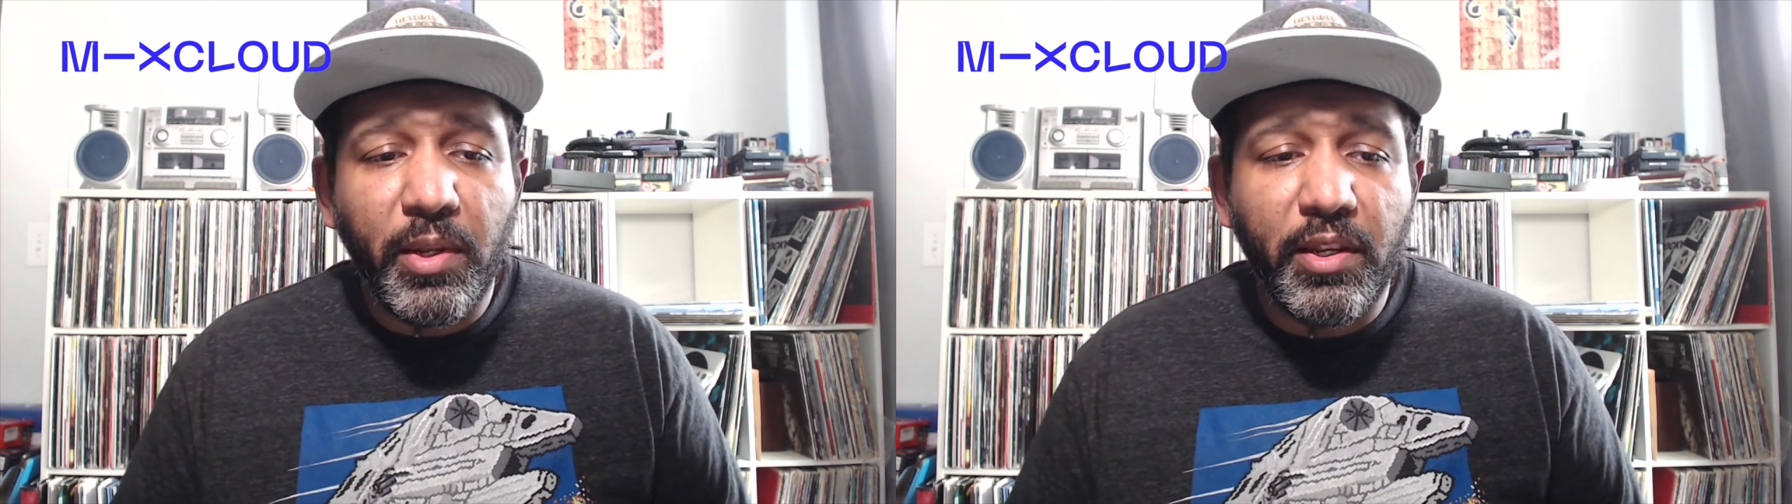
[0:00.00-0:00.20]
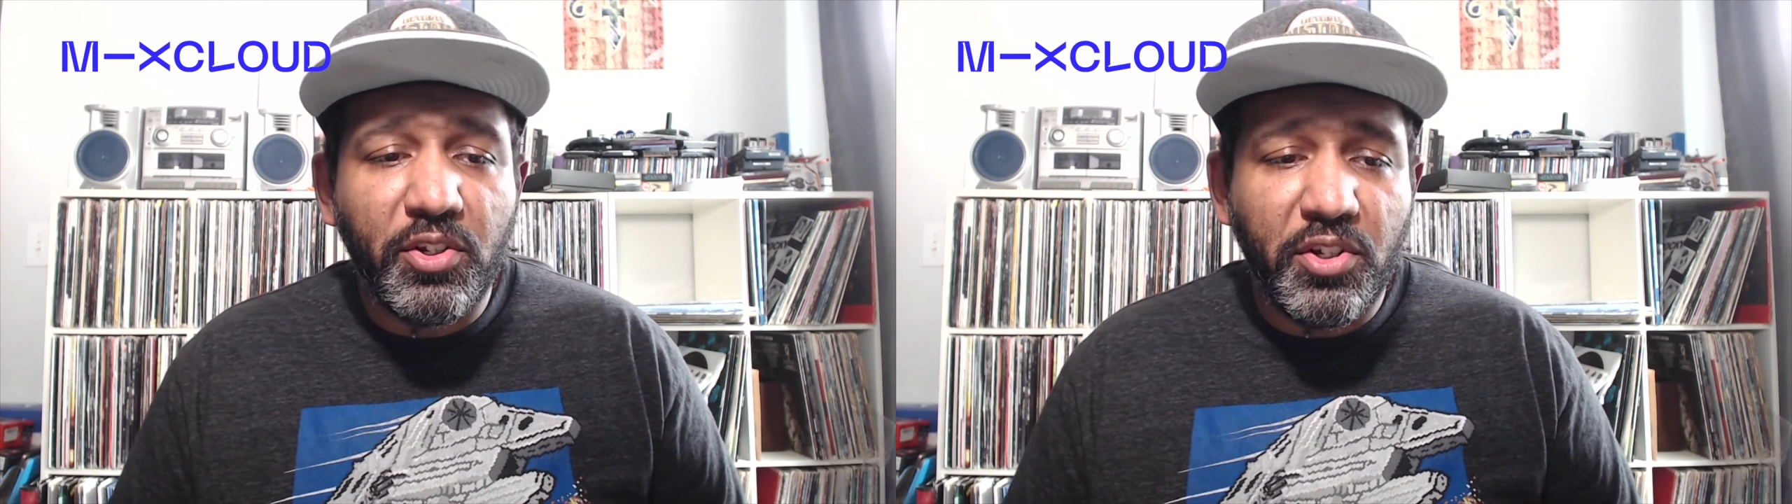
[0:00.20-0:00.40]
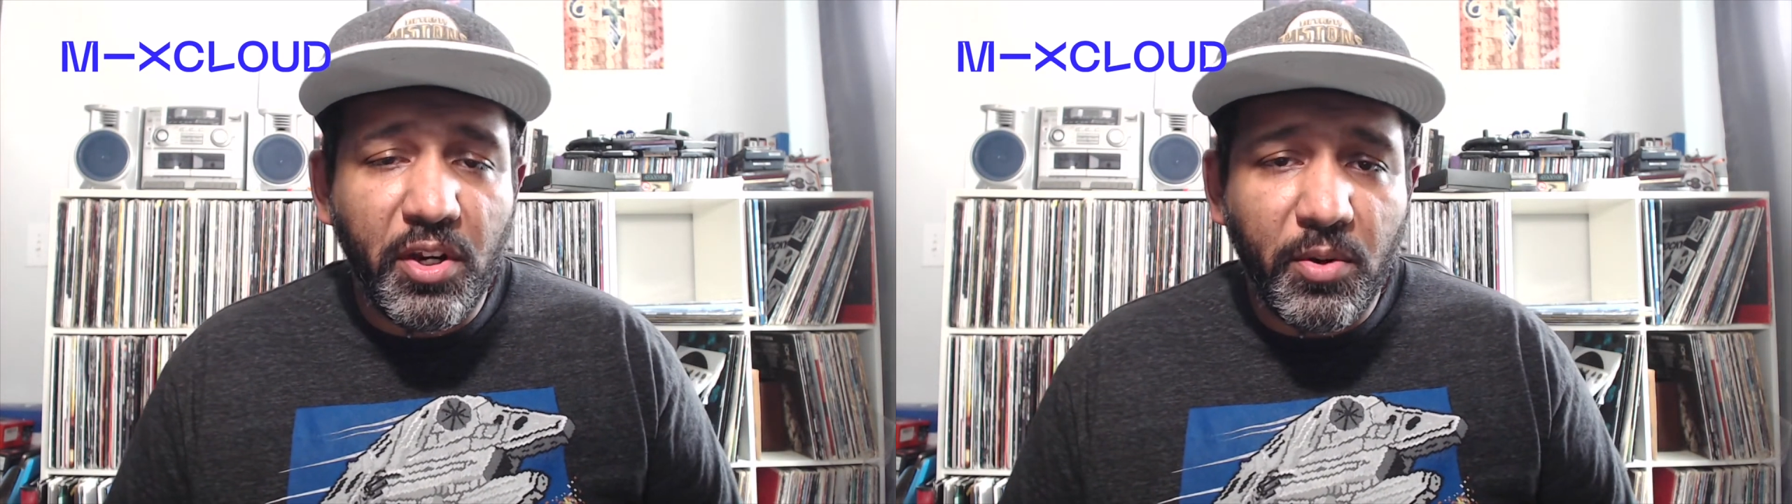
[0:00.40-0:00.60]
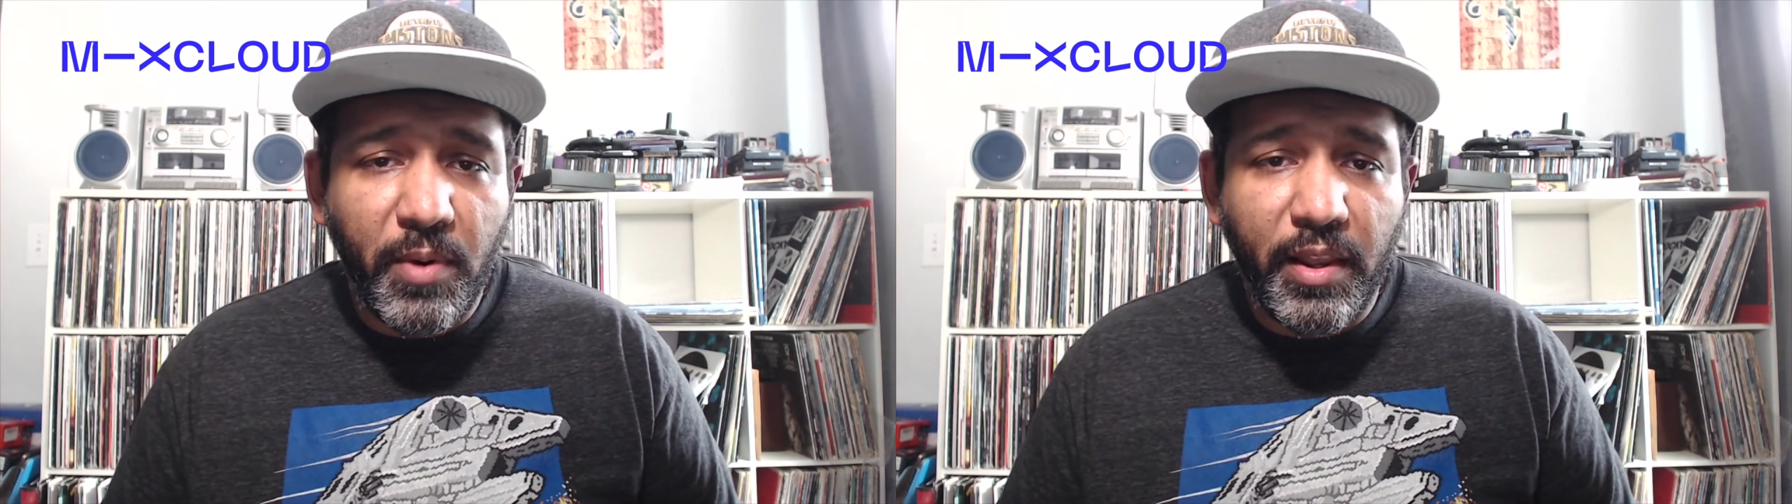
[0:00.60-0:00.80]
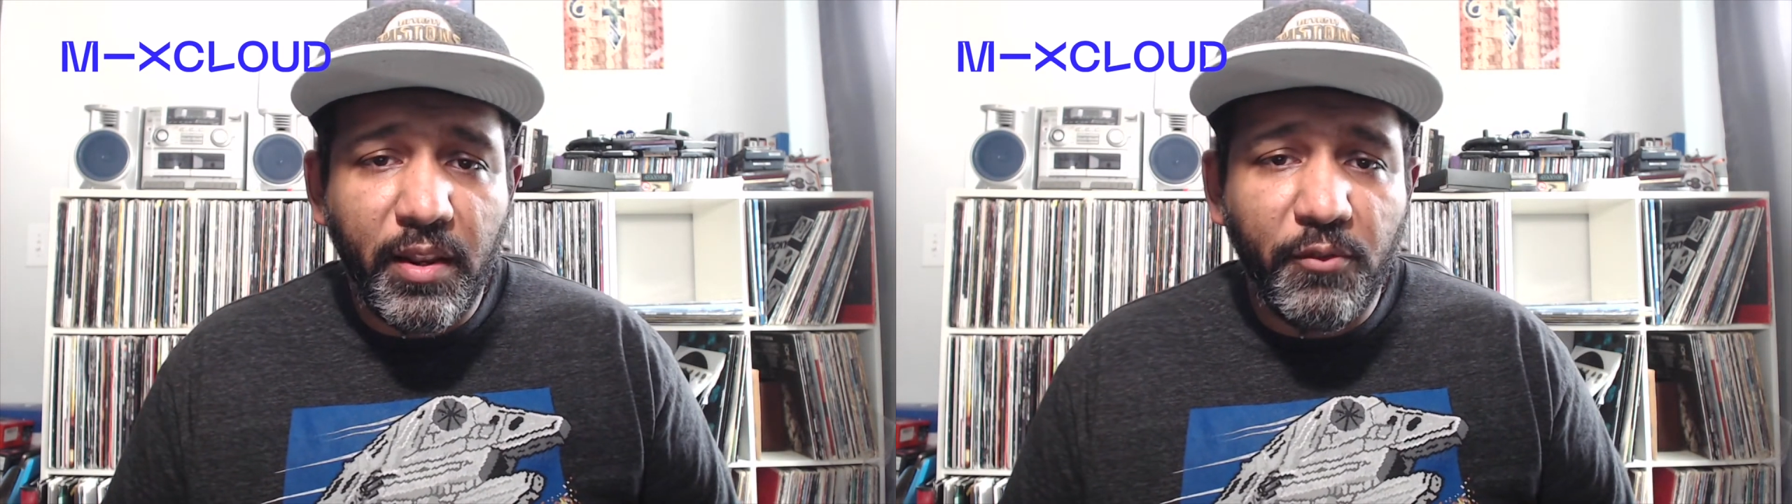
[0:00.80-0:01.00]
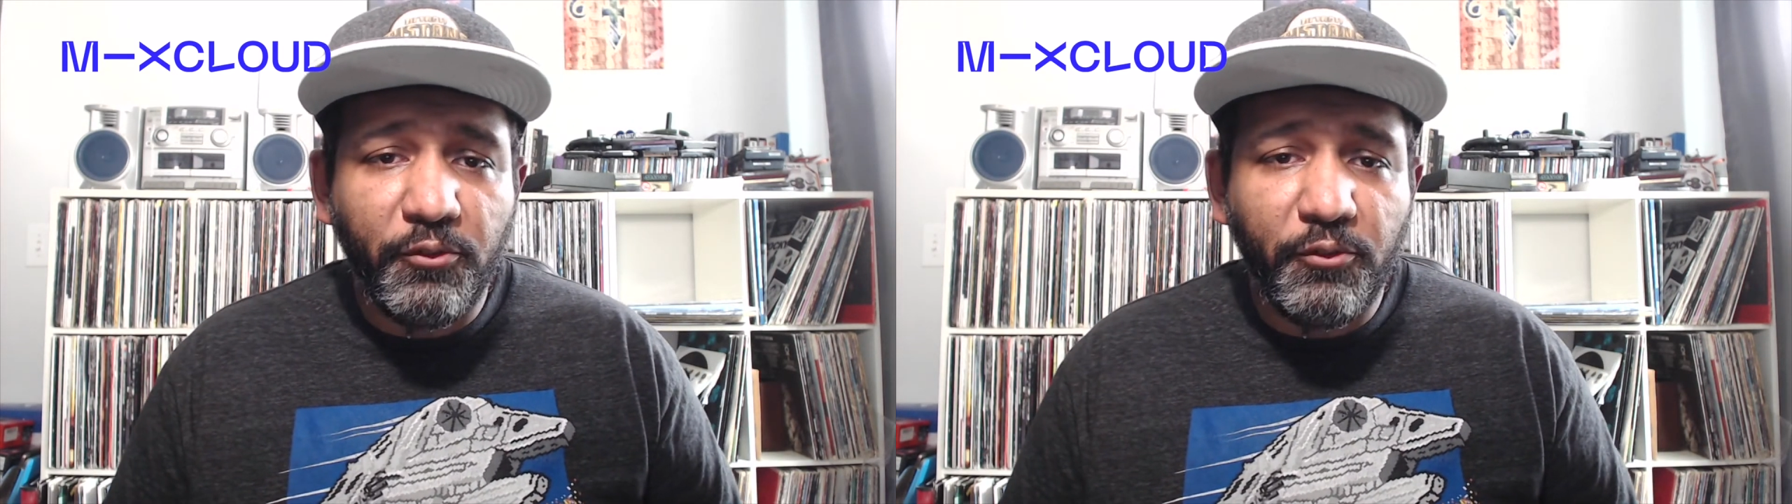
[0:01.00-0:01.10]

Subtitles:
is generated